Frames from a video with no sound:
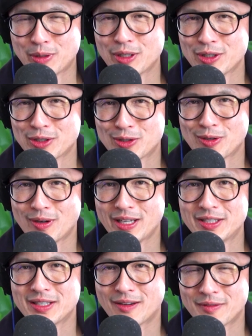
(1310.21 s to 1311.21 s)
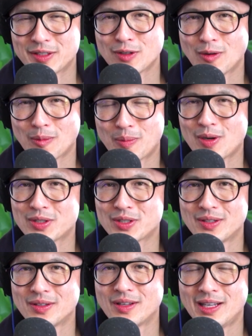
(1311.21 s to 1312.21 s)
pretty sure each and every single
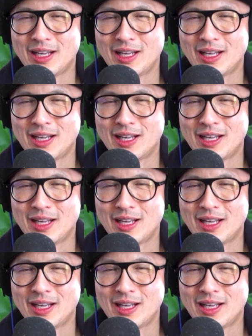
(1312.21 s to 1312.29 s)
person,